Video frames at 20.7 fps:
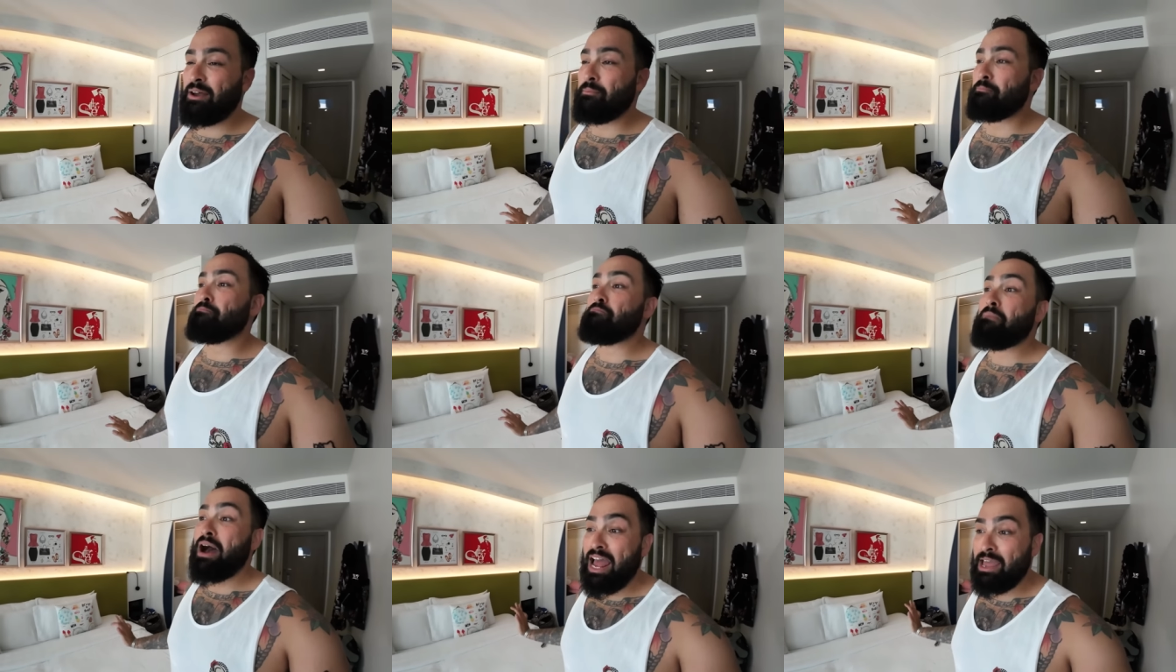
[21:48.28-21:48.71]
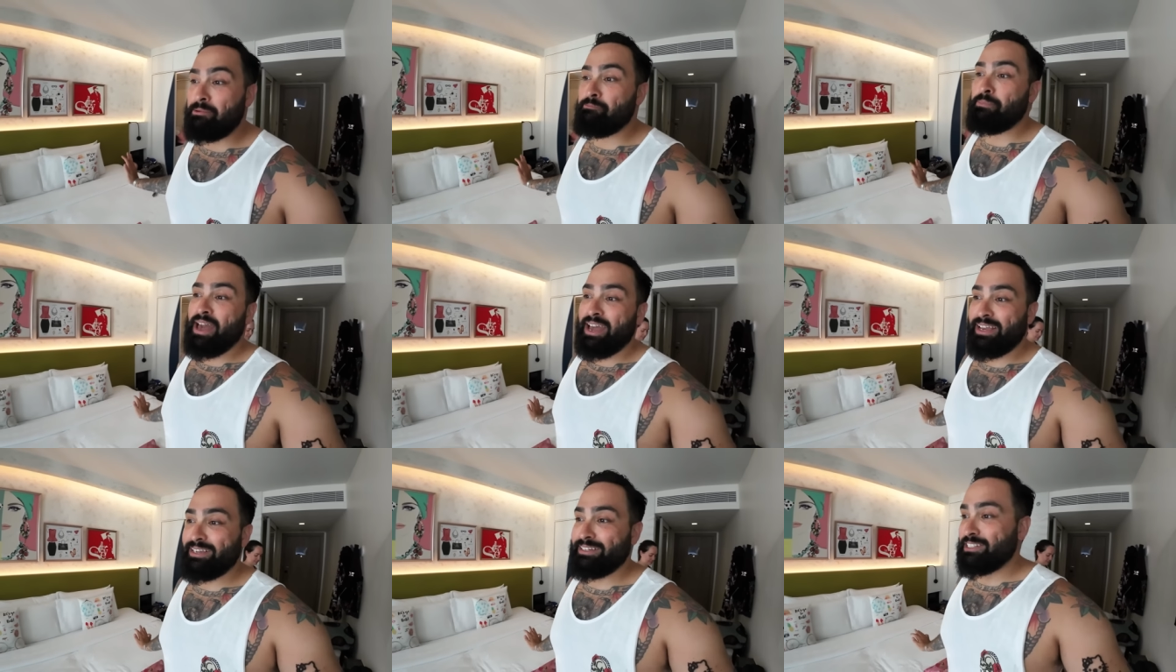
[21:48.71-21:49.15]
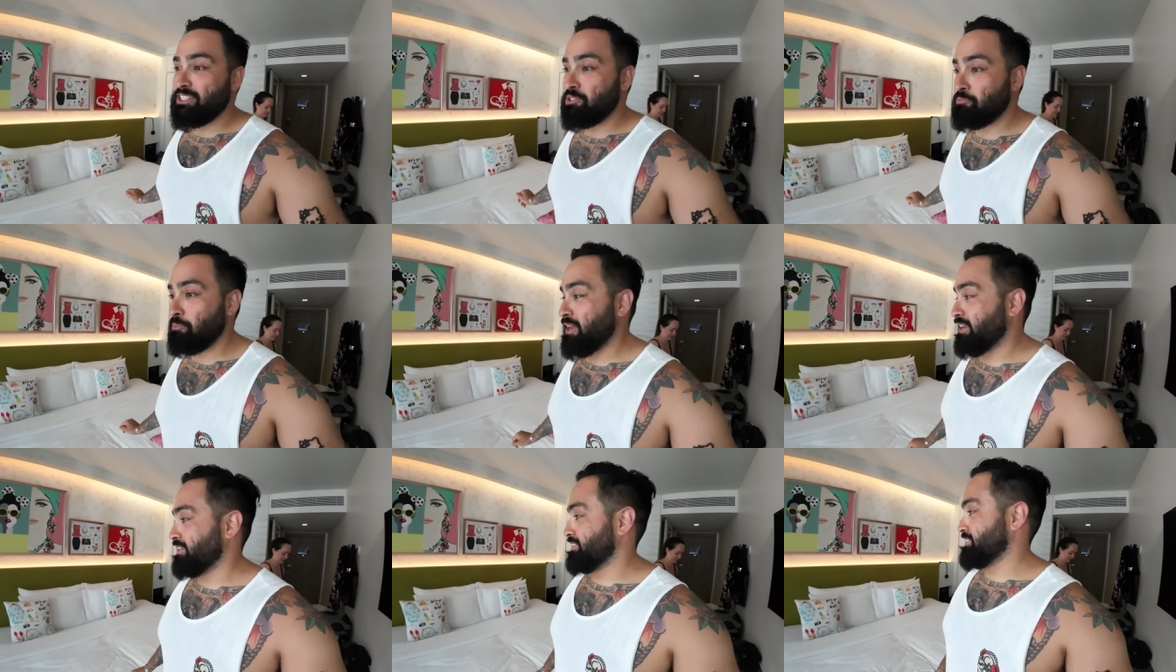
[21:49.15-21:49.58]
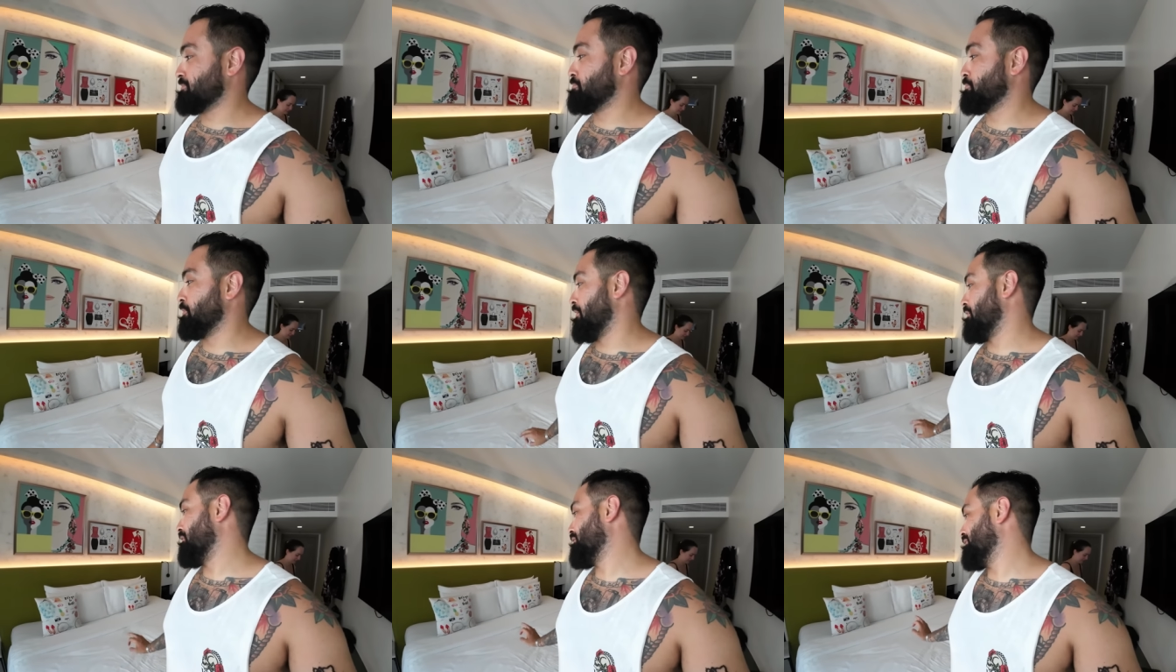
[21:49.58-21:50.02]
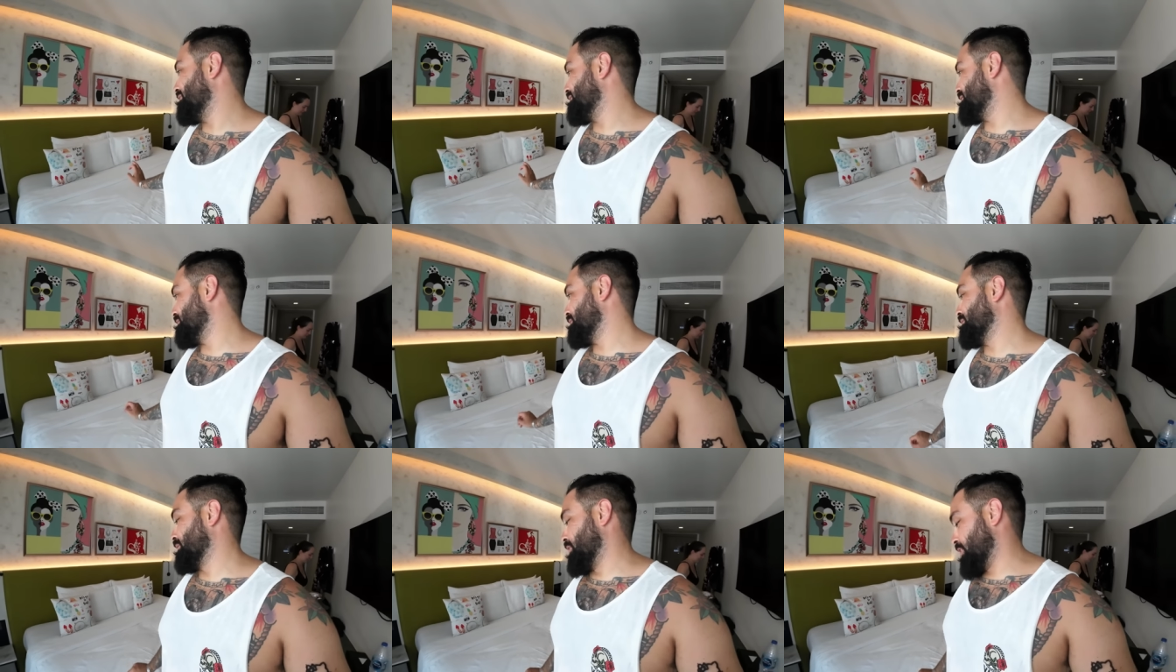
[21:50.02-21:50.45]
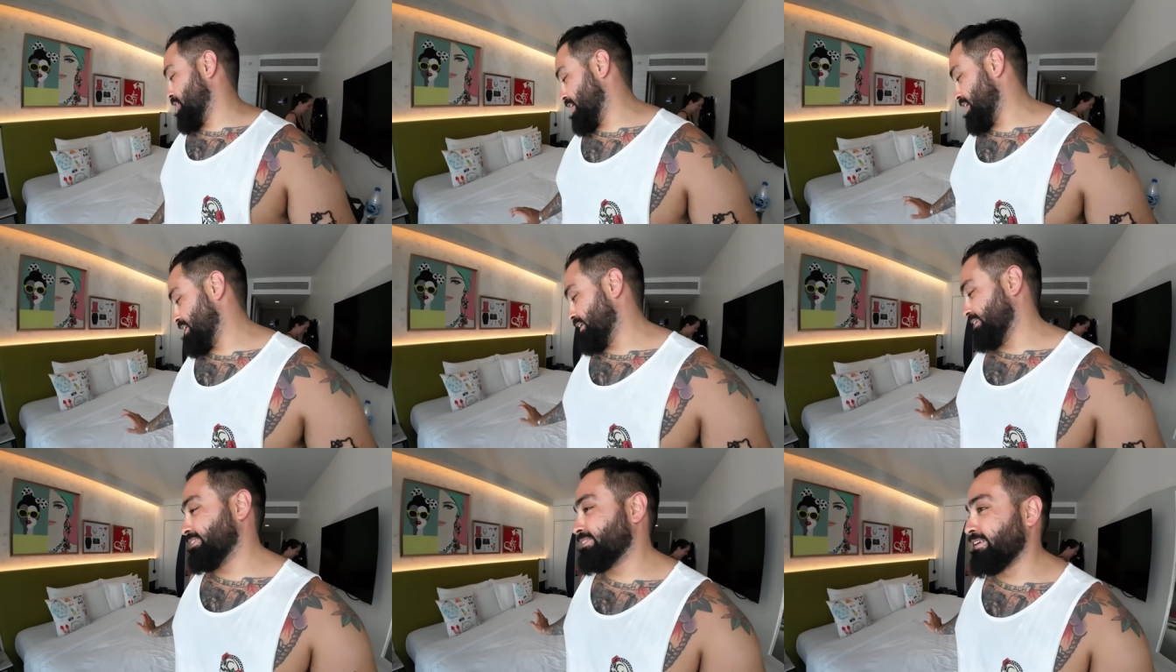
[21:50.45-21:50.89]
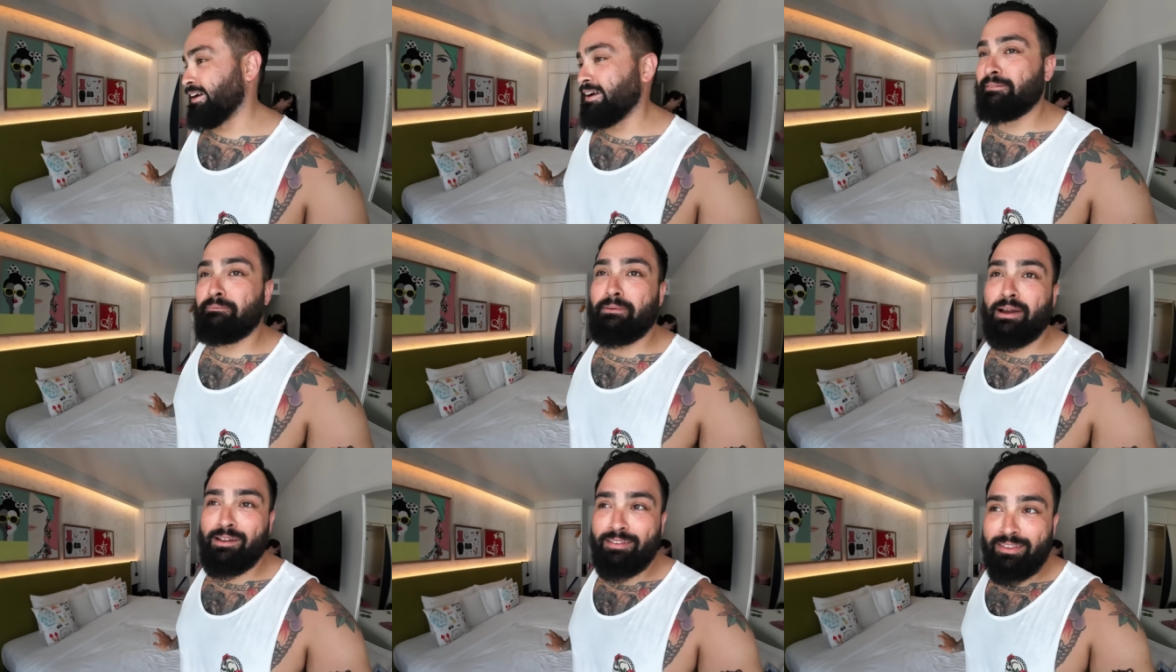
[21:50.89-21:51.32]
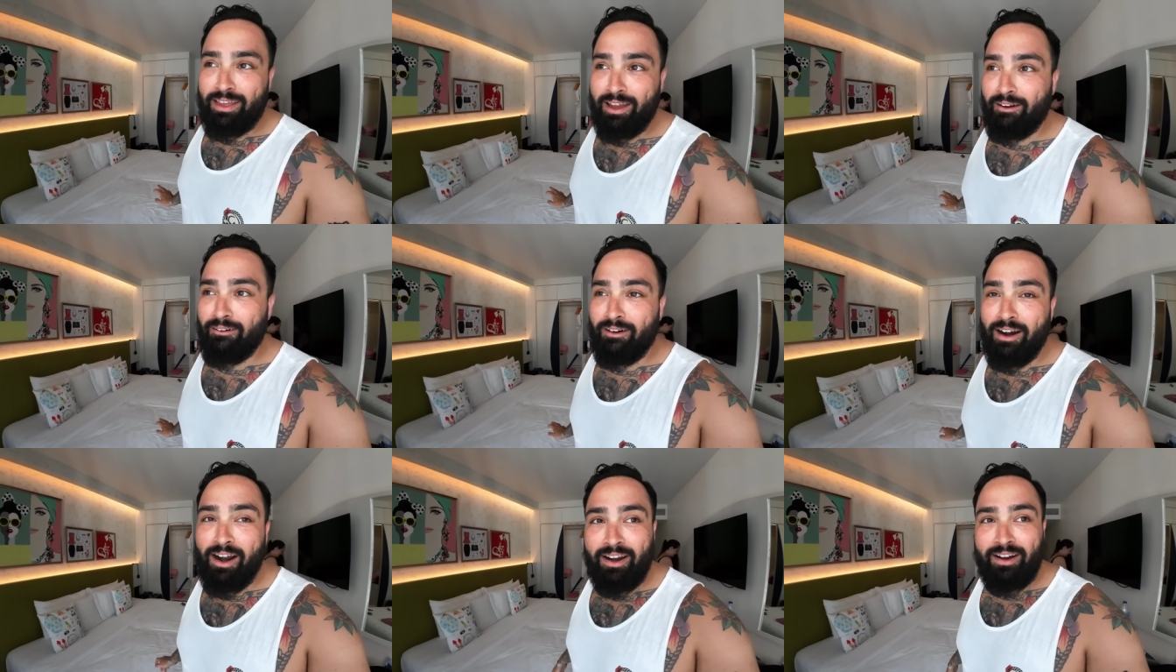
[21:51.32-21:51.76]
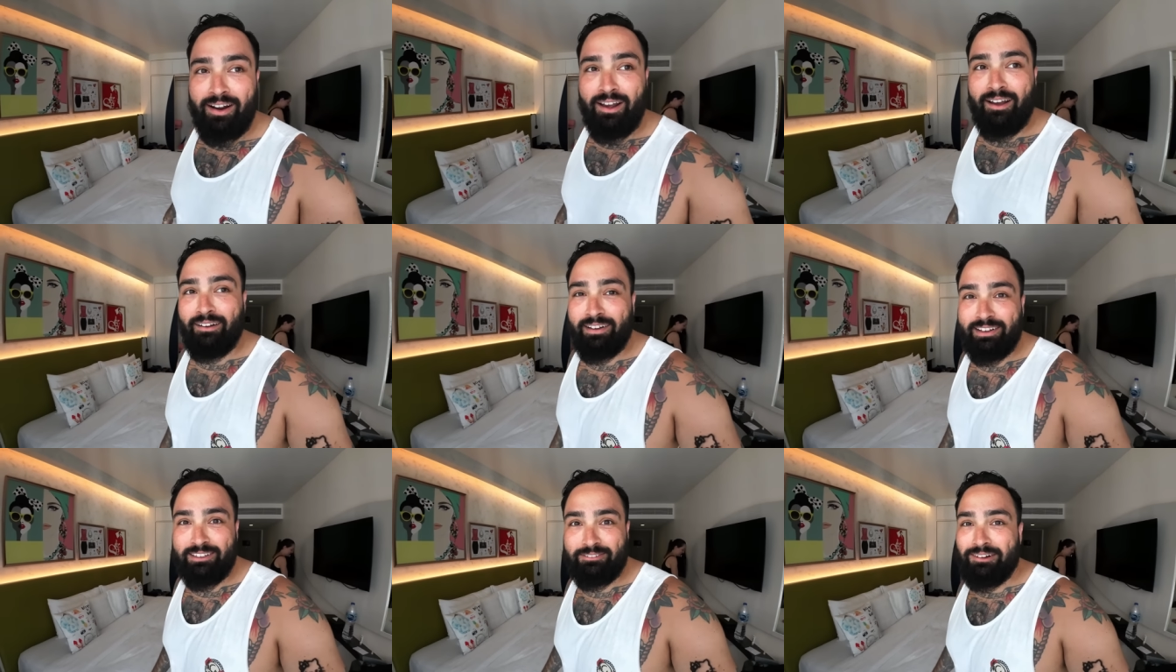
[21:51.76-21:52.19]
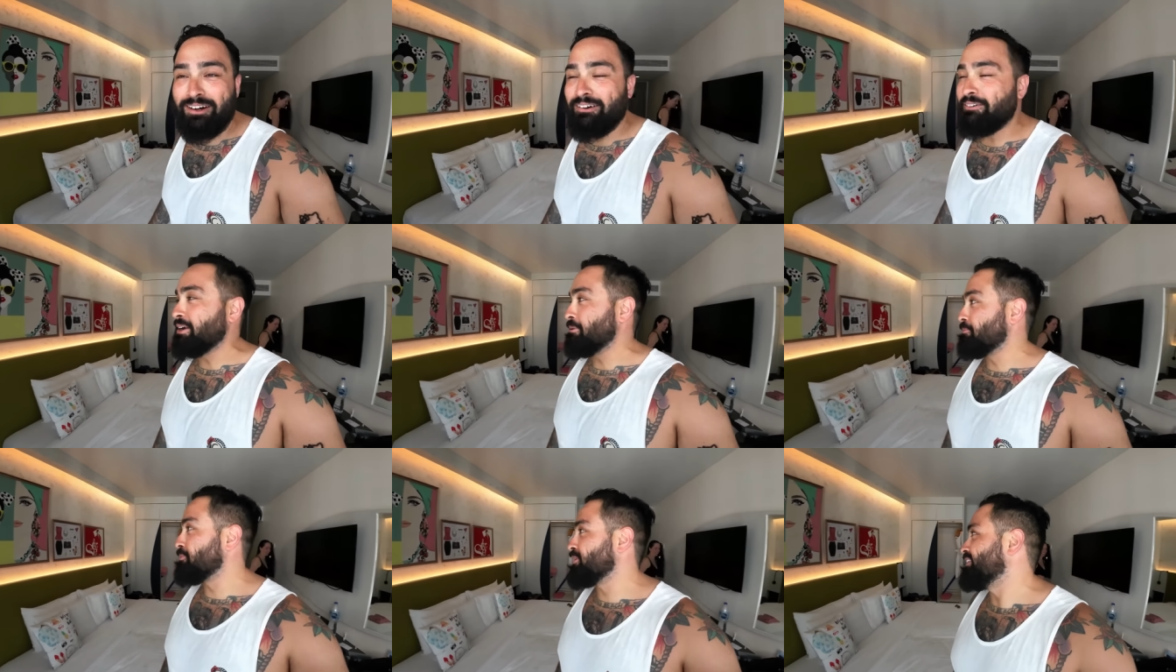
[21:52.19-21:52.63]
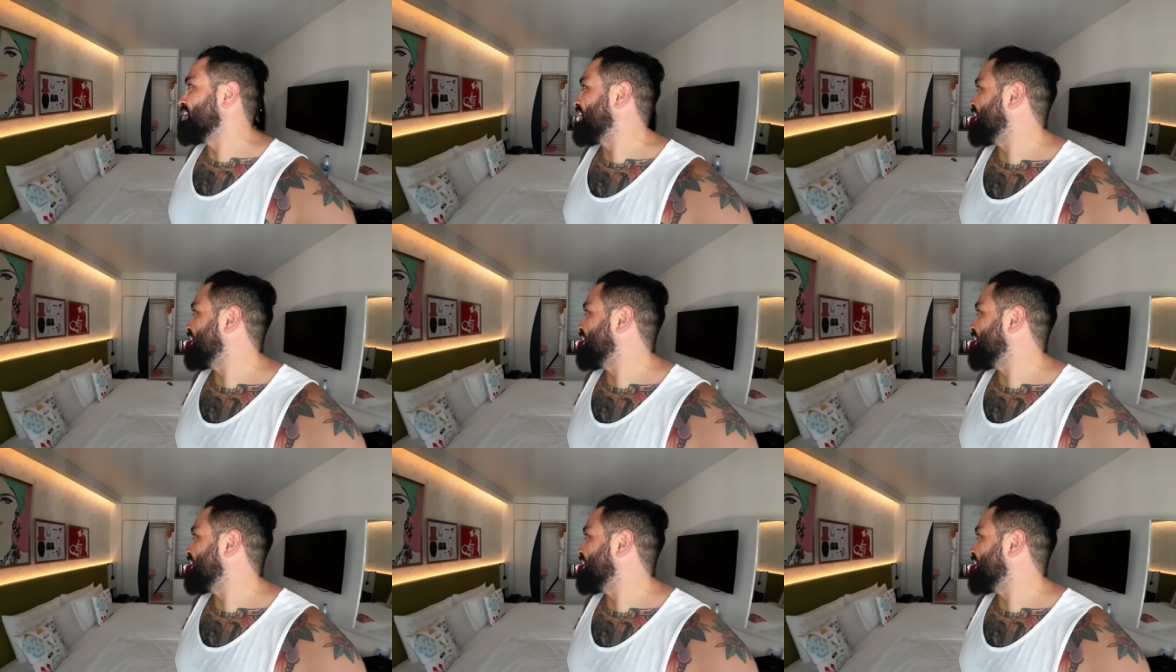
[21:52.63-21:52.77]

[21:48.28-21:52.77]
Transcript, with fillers: up my baggage space, but we're not going to talk about that right now because we don't want to bring